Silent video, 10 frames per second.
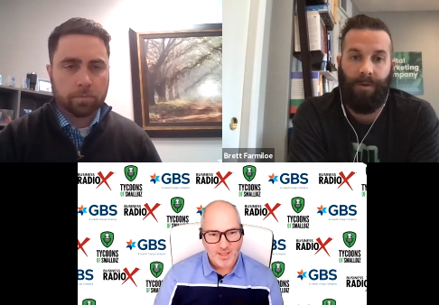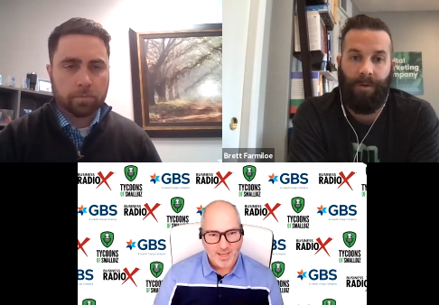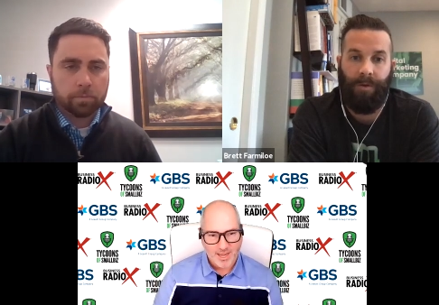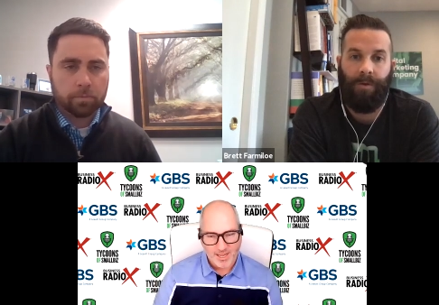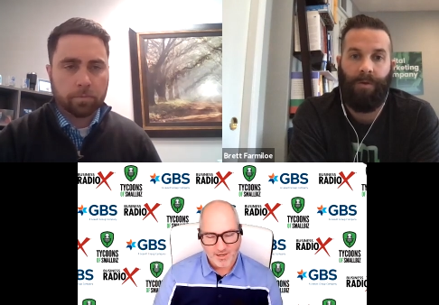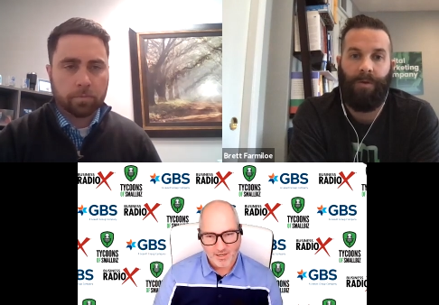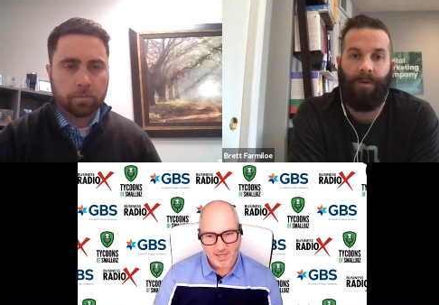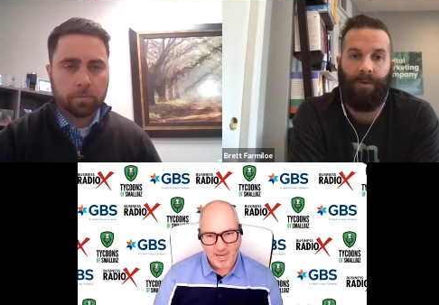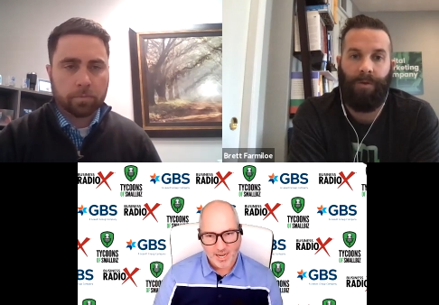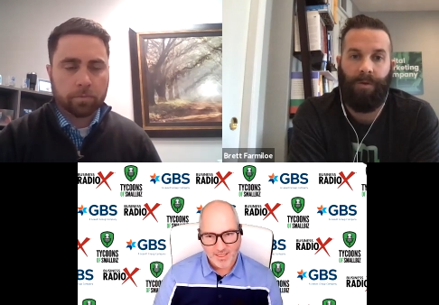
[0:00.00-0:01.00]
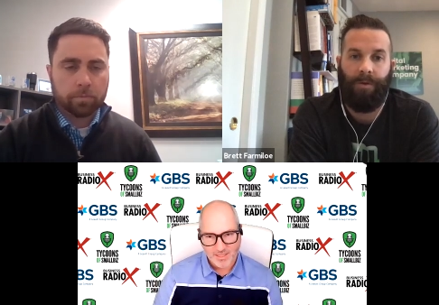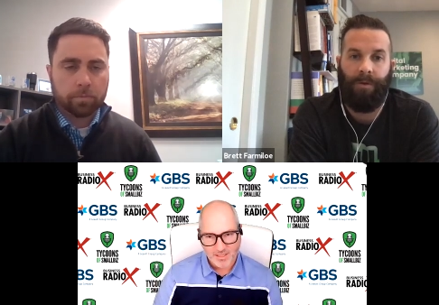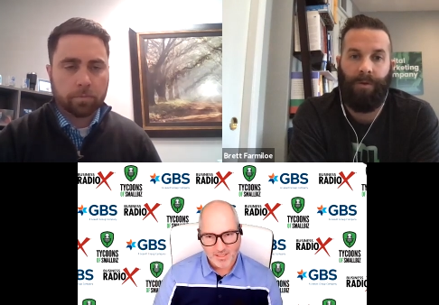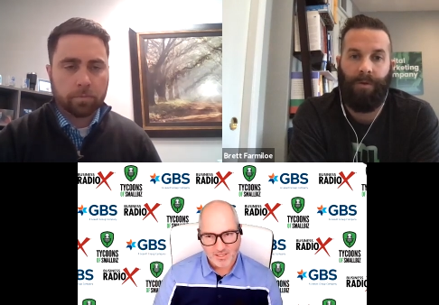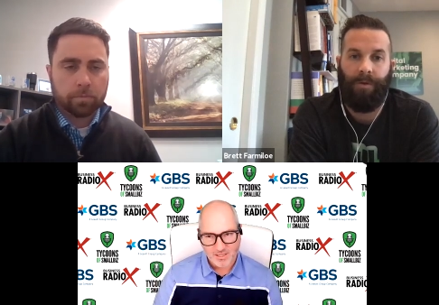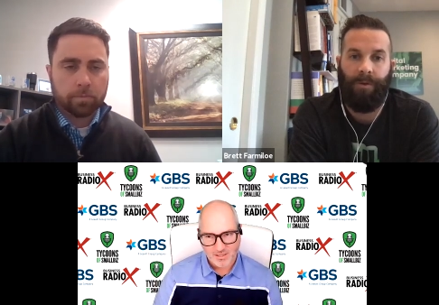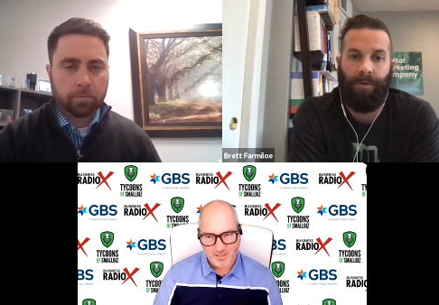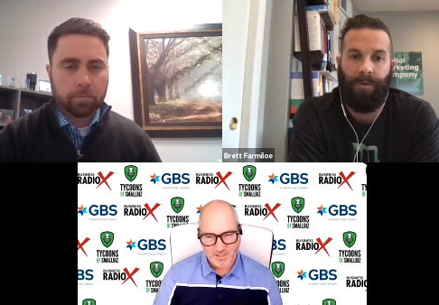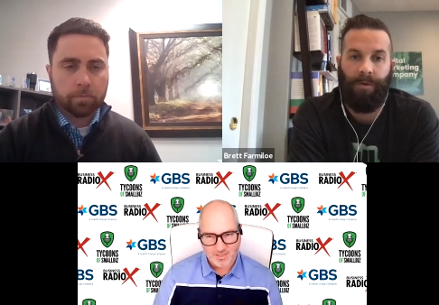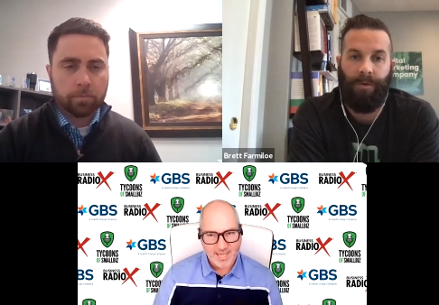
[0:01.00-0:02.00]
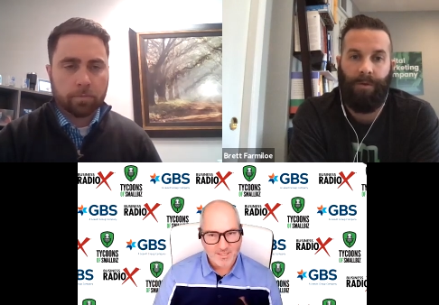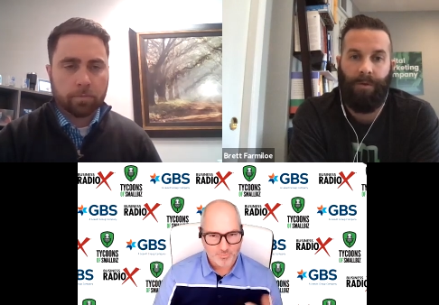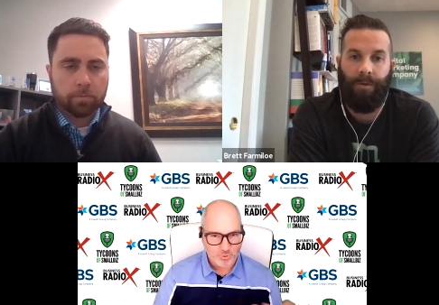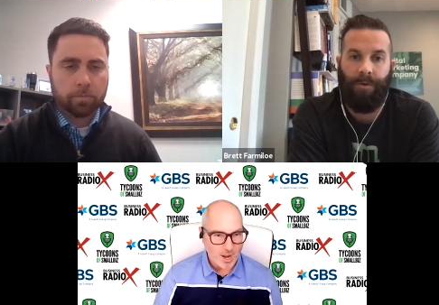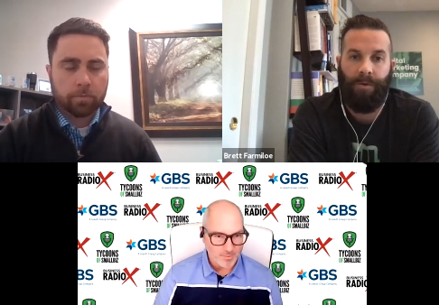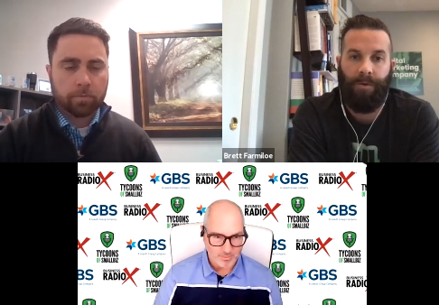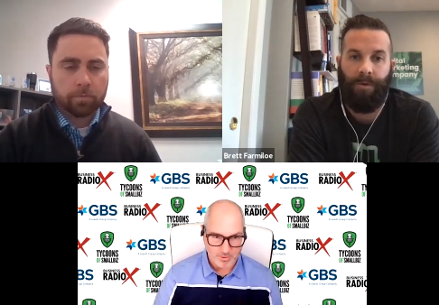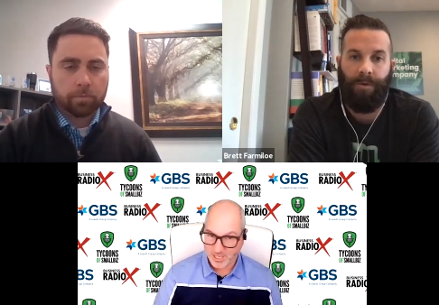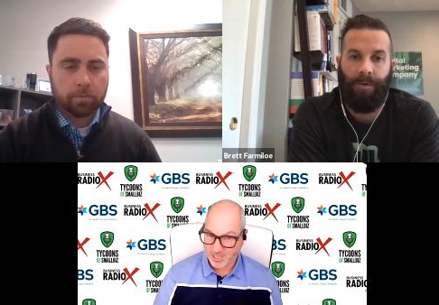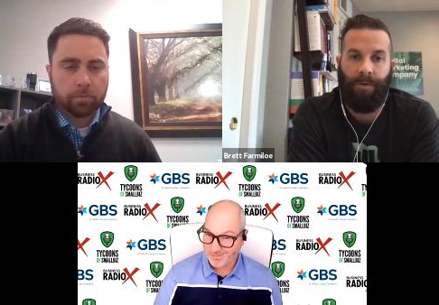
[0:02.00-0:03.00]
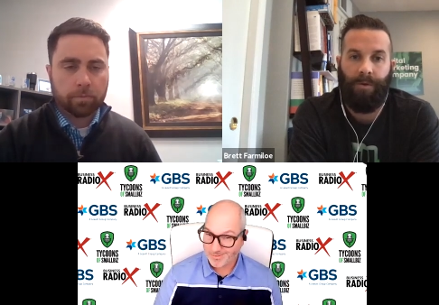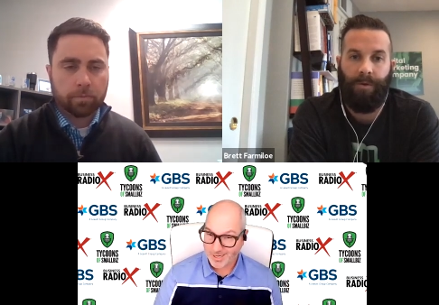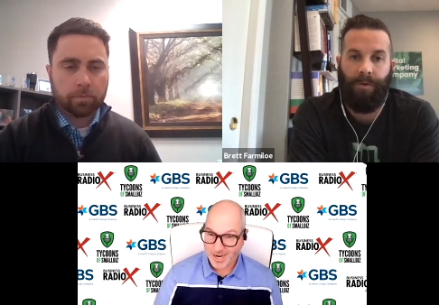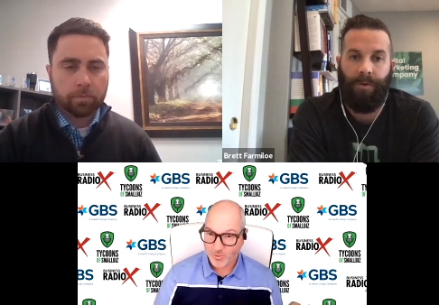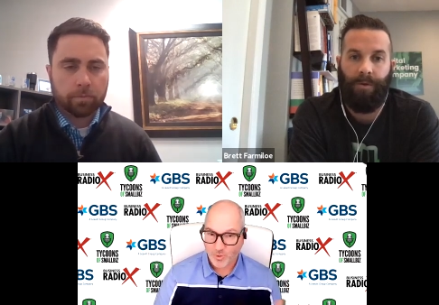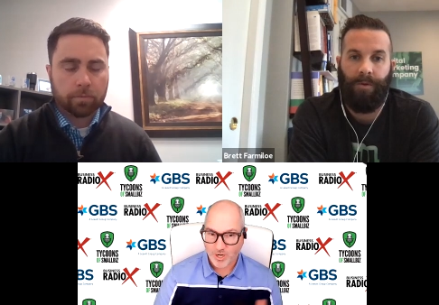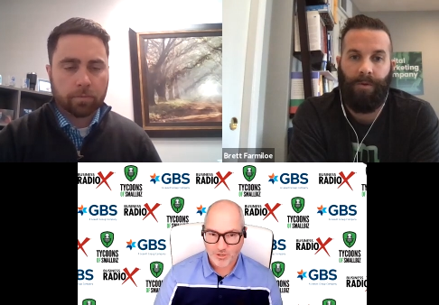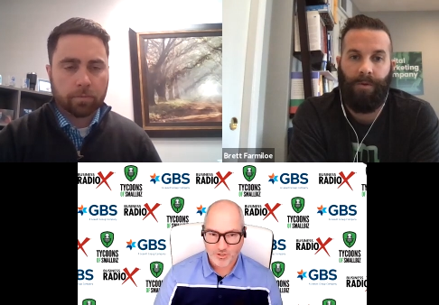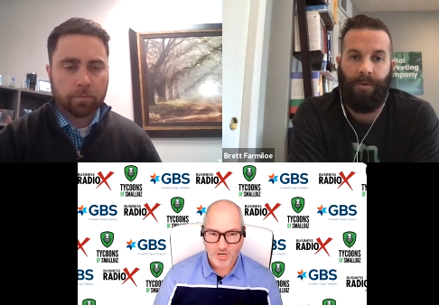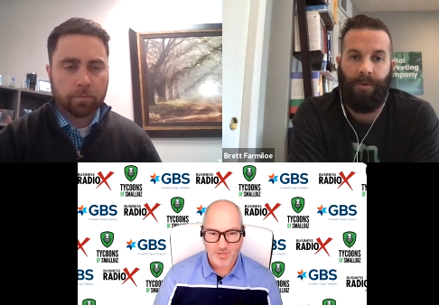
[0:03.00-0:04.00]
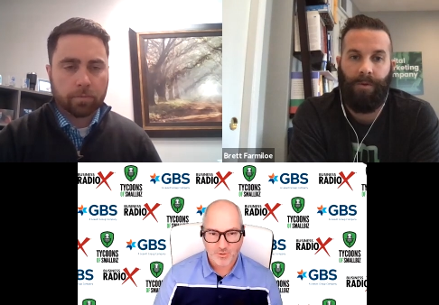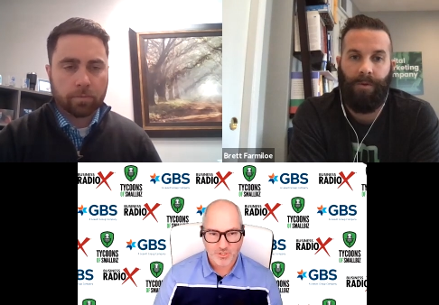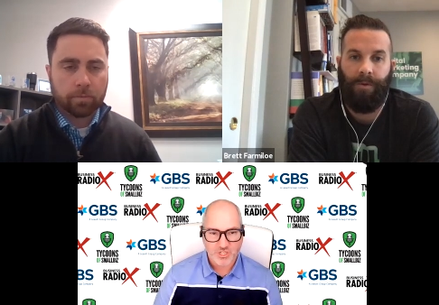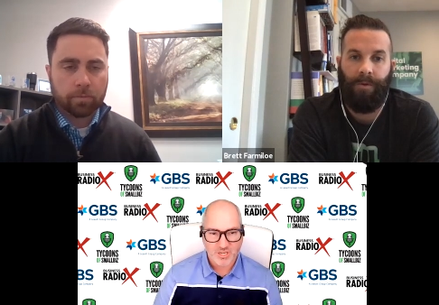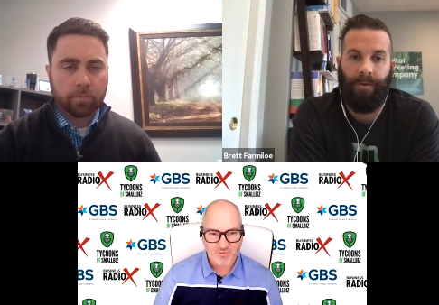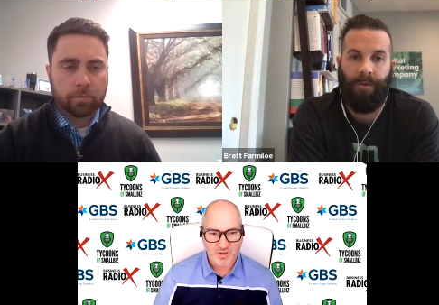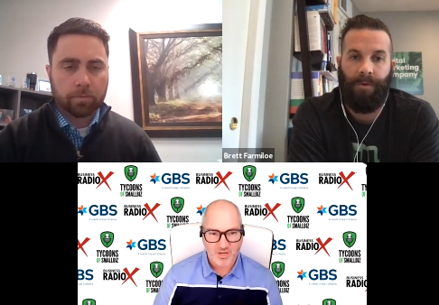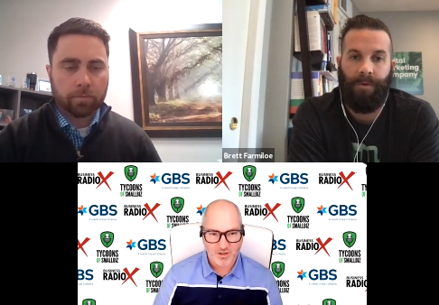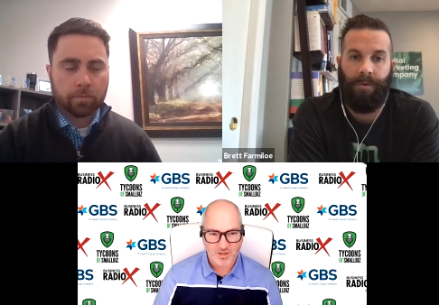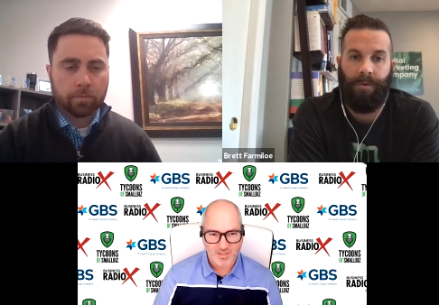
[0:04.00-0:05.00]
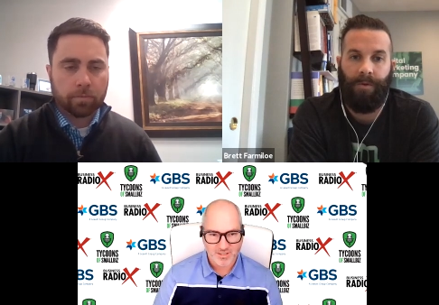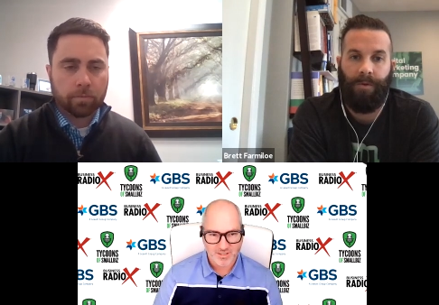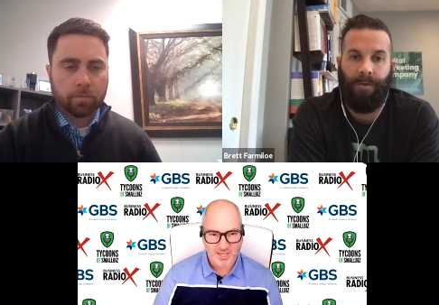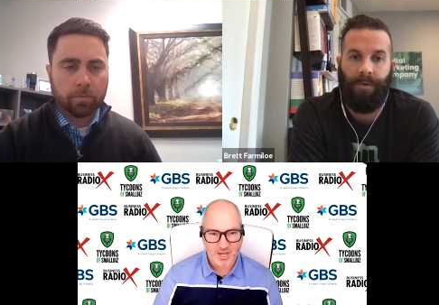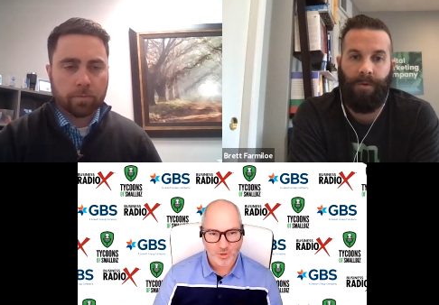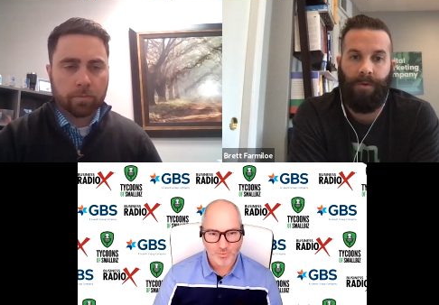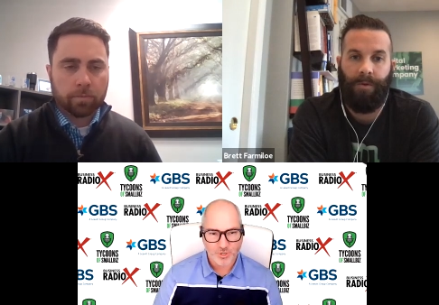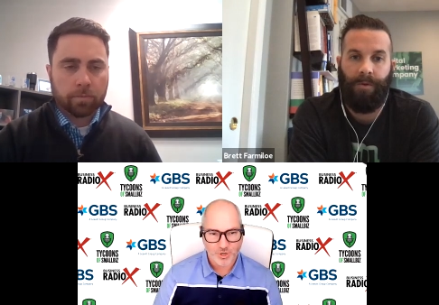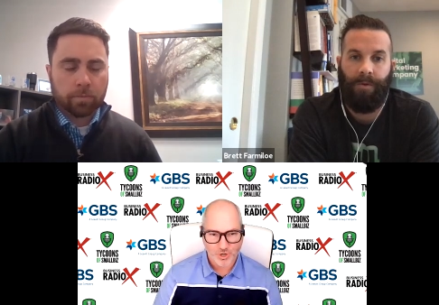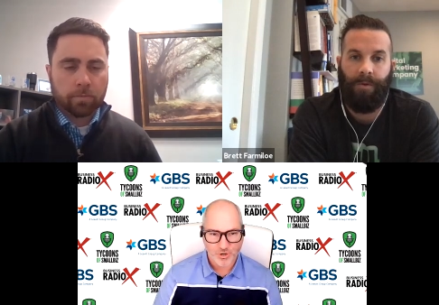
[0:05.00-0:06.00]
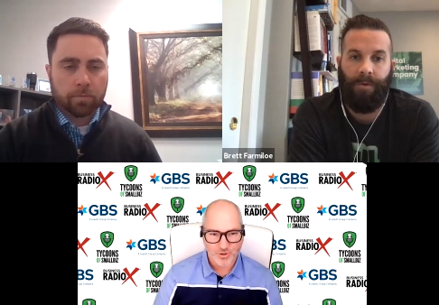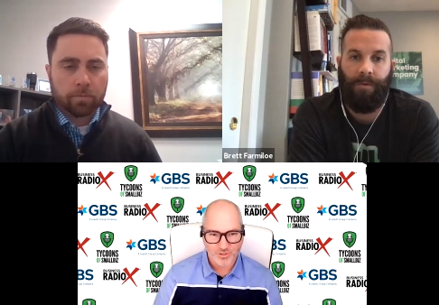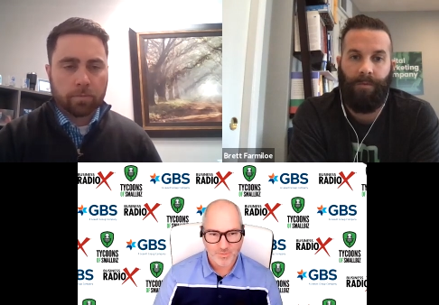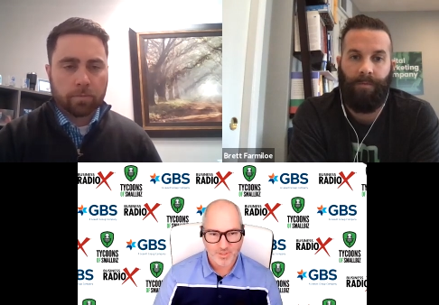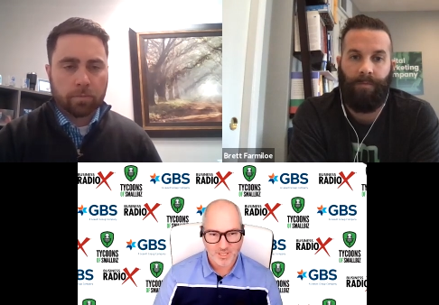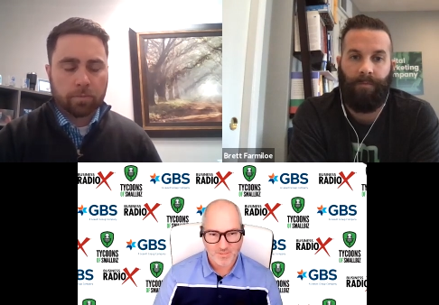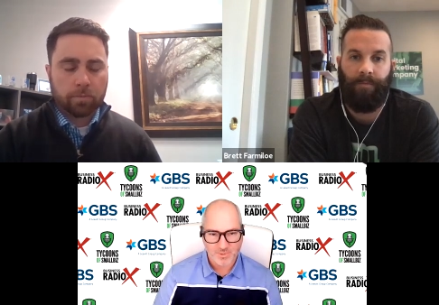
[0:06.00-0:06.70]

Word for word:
Speaker 1: And I think that that that's probably kind of what you're trying to achieve here is to help turn some of these